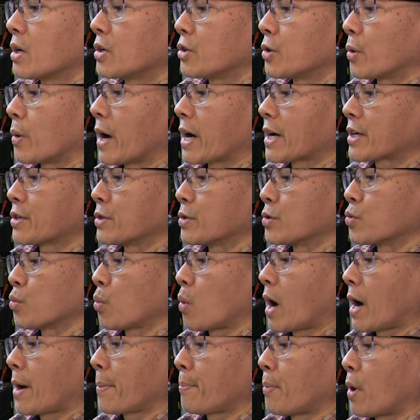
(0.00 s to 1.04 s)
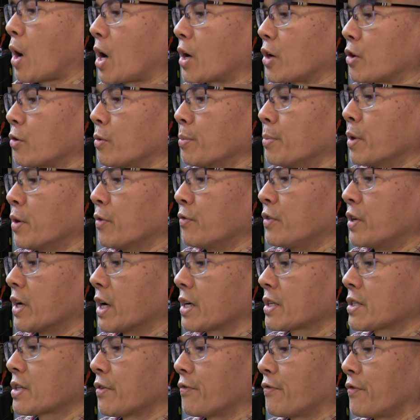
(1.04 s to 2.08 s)
Directions: wipe on to remove
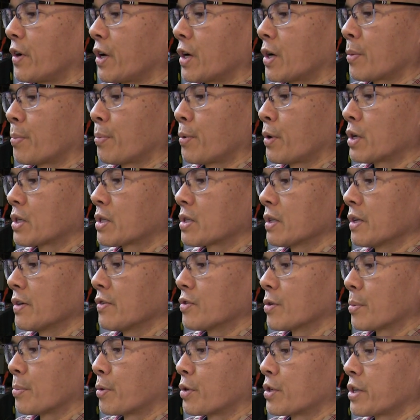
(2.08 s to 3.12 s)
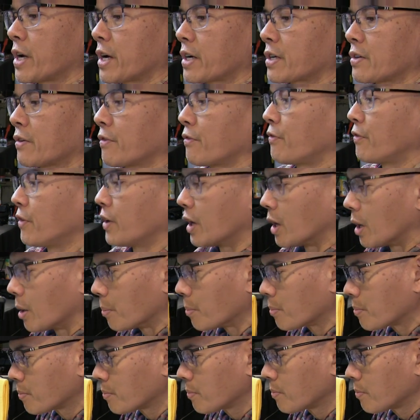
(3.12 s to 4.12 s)
dust and fingerprints, leaves a protective film.